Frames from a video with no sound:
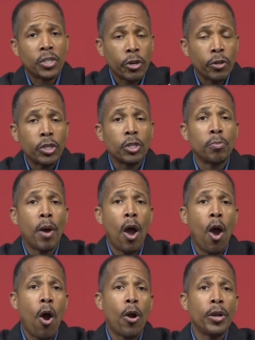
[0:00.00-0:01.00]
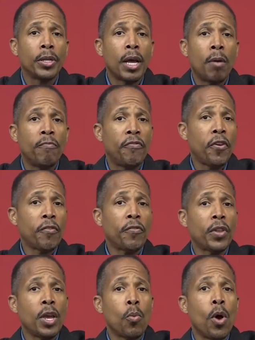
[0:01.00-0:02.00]
searches my heart. I'm
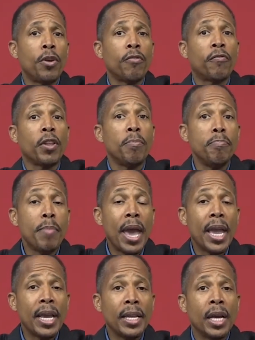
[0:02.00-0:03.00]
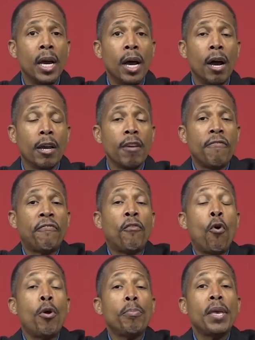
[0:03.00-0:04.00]
fearfully and wonderfully made. He
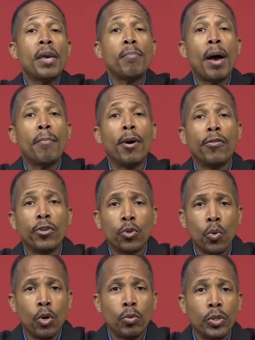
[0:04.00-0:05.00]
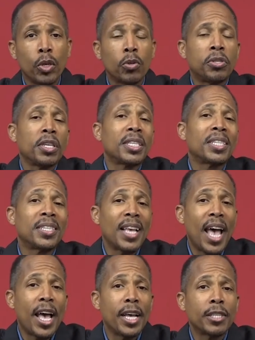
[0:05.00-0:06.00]
formed me in my mother's womb. So
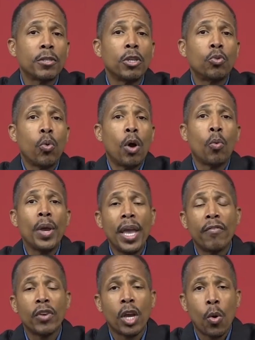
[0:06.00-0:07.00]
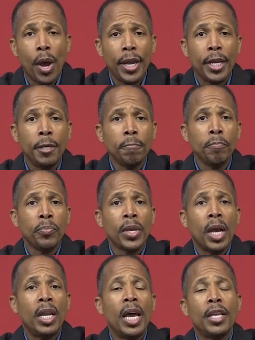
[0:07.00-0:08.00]
success is what we have equated
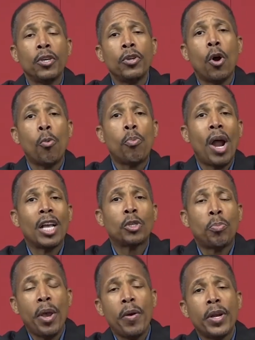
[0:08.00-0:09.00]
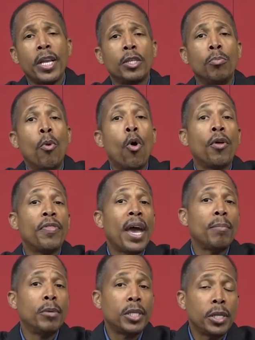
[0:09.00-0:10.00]
and letting you know prosperity is more
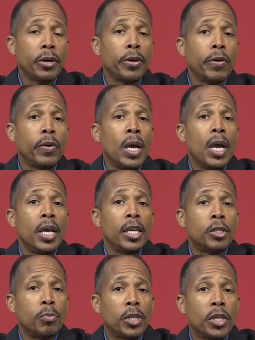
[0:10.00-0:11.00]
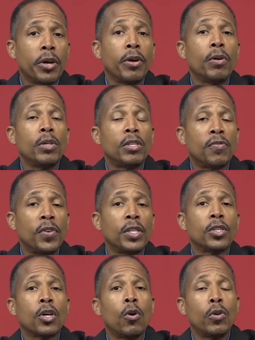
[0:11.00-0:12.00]
than material. It's material, it's
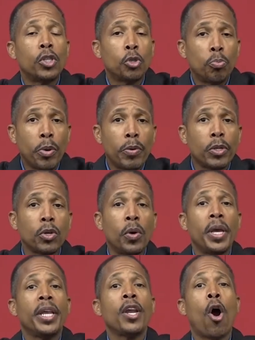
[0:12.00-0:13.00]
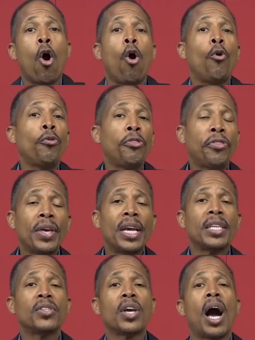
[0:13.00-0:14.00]
physical, it's spiritual. In all
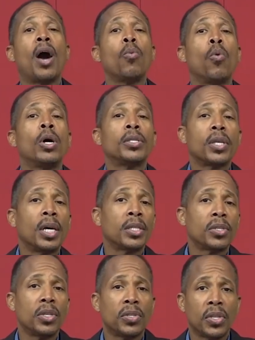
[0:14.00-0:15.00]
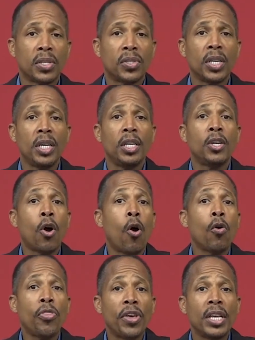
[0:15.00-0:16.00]
things, God wants us to succeed. In
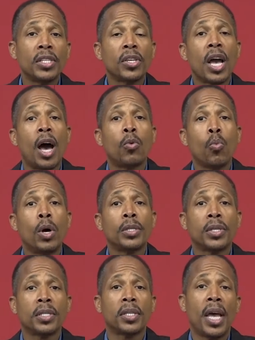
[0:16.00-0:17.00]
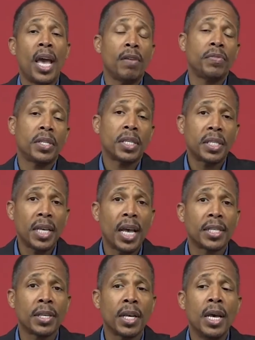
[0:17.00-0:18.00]
all things, God wants us to have
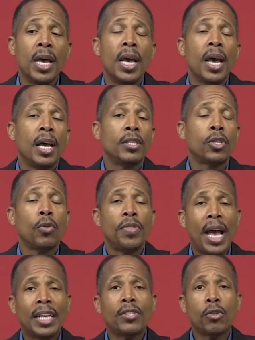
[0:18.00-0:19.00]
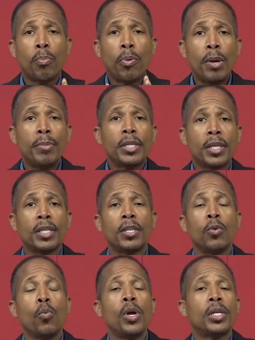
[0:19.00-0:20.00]
success. And so that's the premises
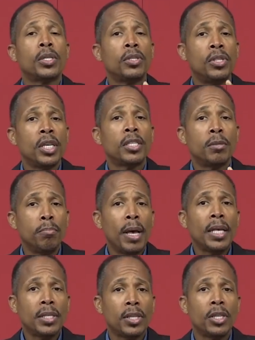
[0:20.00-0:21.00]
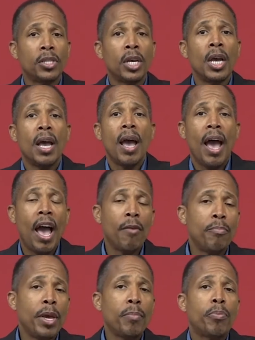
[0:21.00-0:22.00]
in which this message
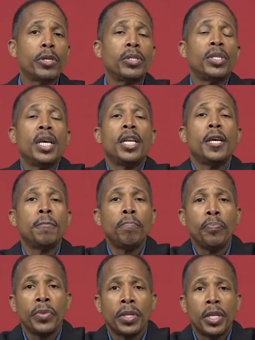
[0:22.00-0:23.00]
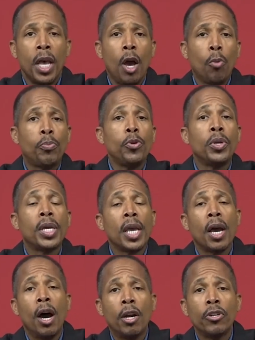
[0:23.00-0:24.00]
have been presented to help you to
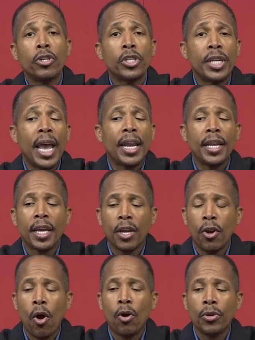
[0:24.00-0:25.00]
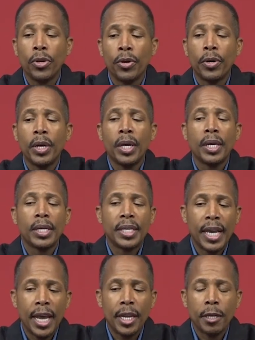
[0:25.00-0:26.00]
get understanding in all you're
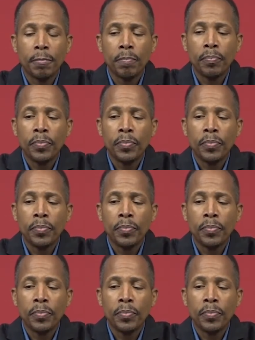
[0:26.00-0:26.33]
getting.